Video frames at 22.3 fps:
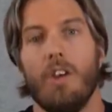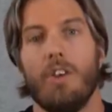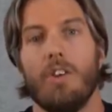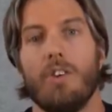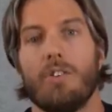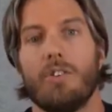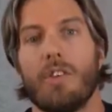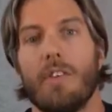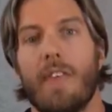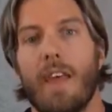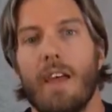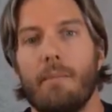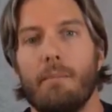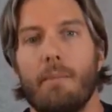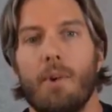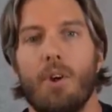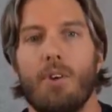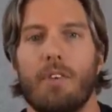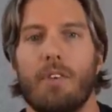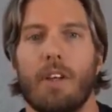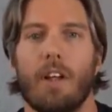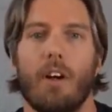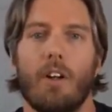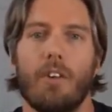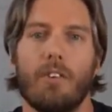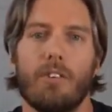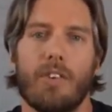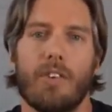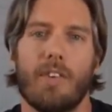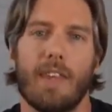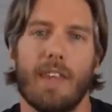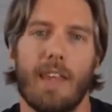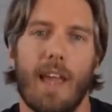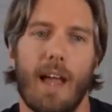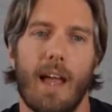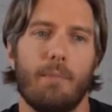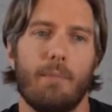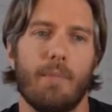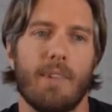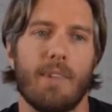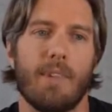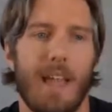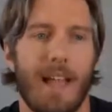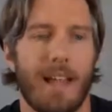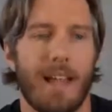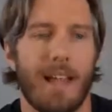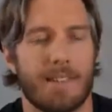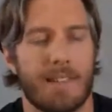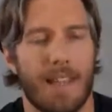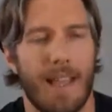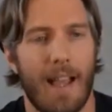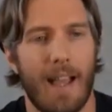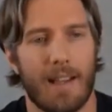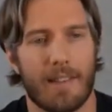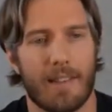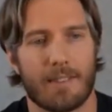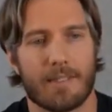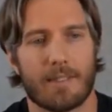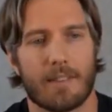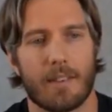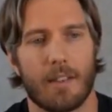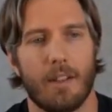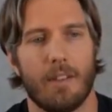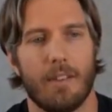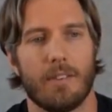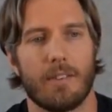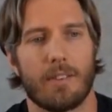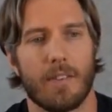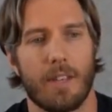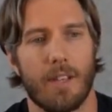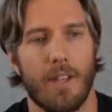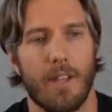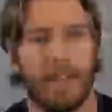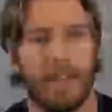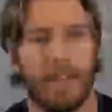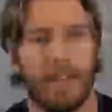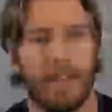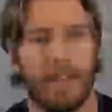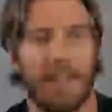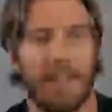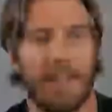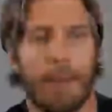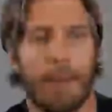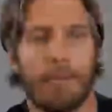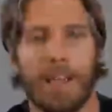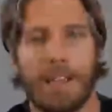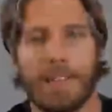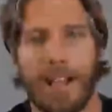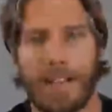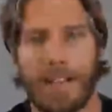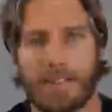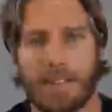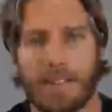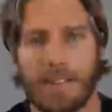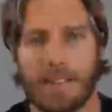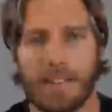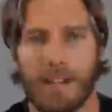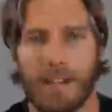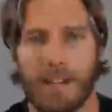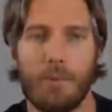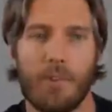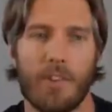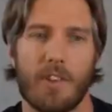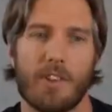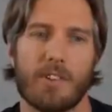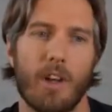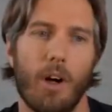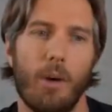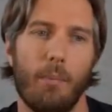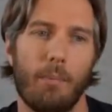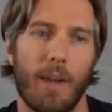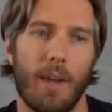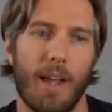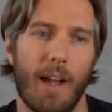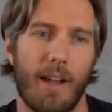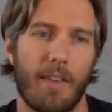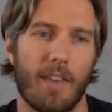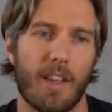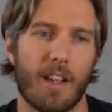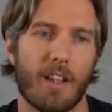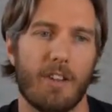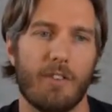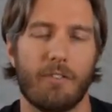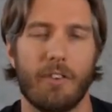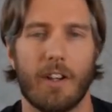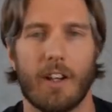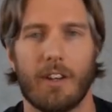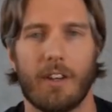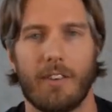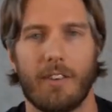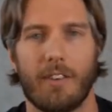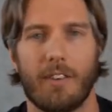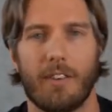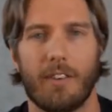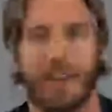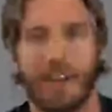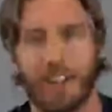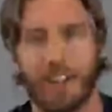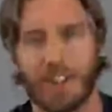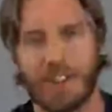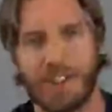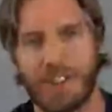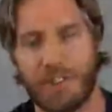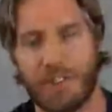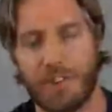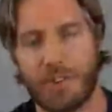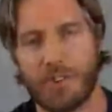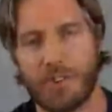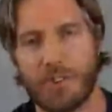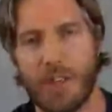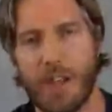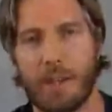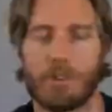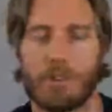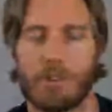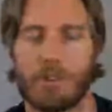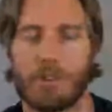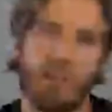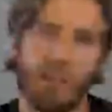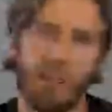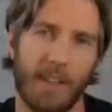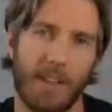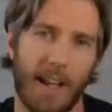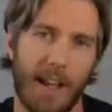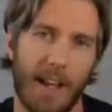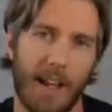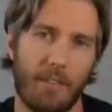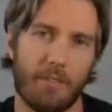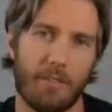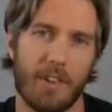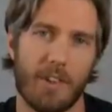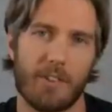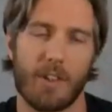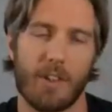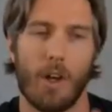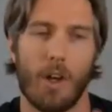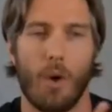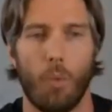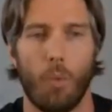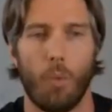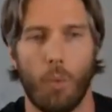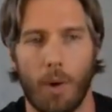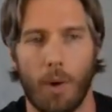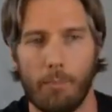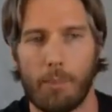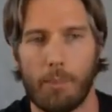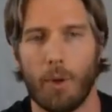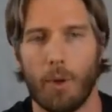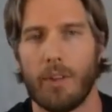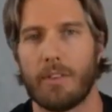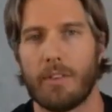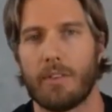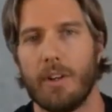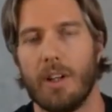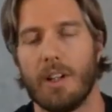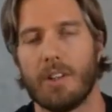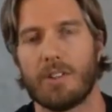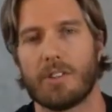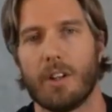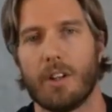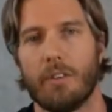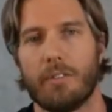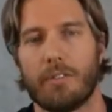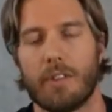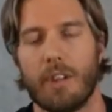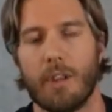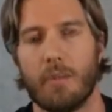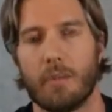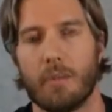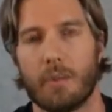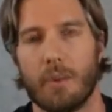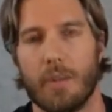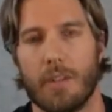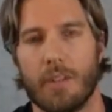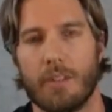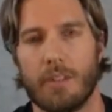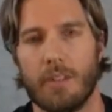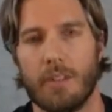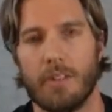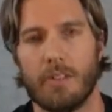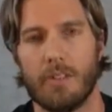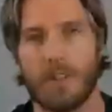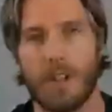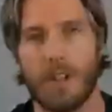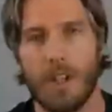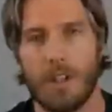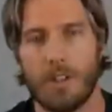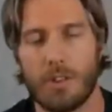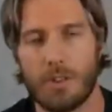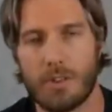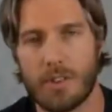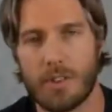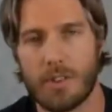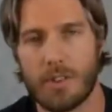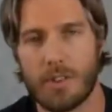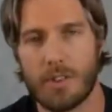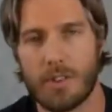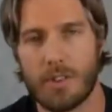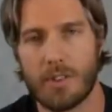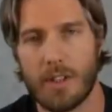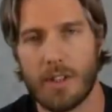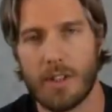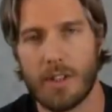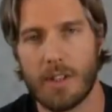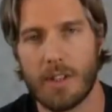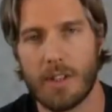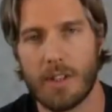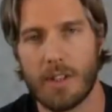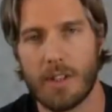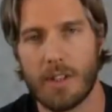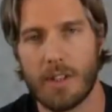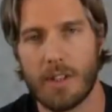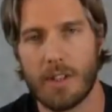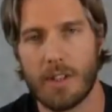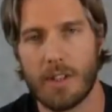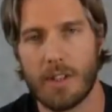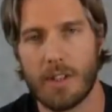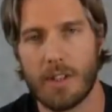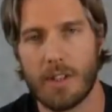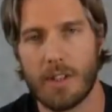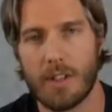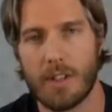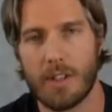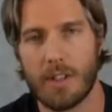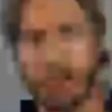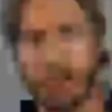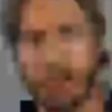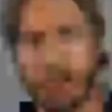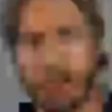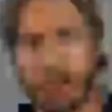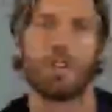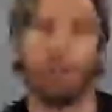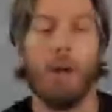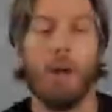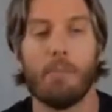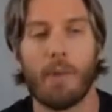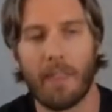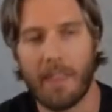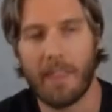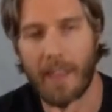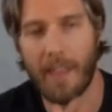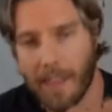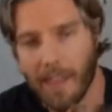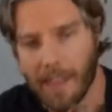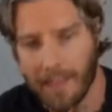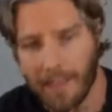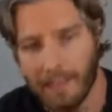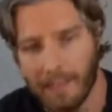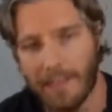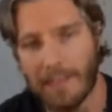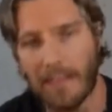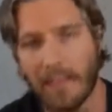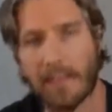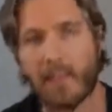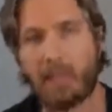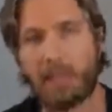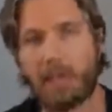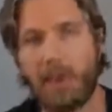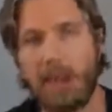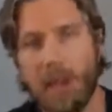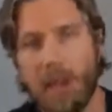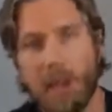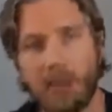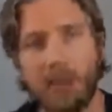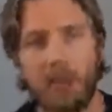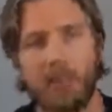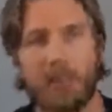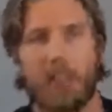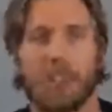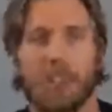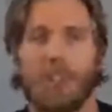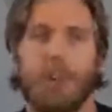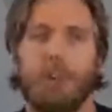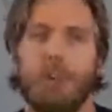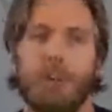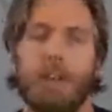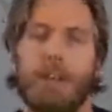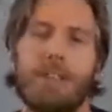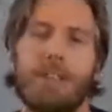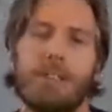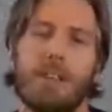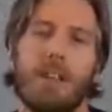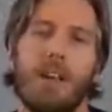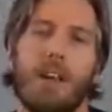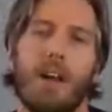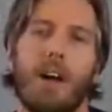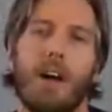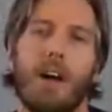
So then moving on to the MD-ATS, and the MD-ATS, in terms of the top layer, the configuration is the same. So you still have these 1.3-inch soft dome tweeters, you still have the 5-inch driver, but then sitting in the rear of the unit,